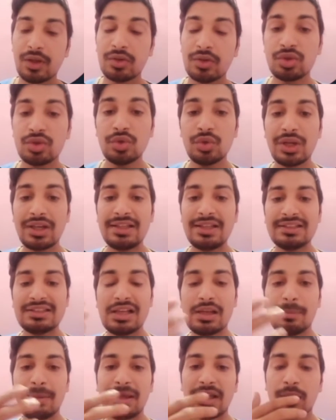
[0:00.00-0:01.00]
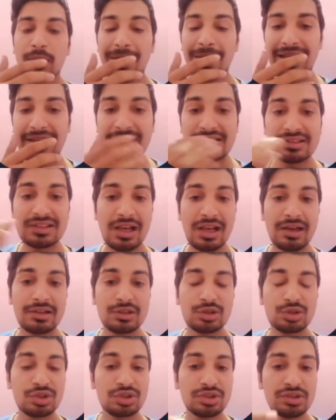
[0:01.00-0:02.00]
So you can easily make a buying and selling
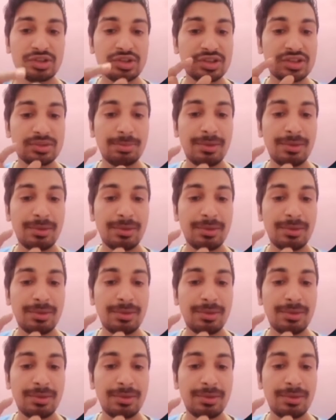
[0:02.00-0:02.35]
decision just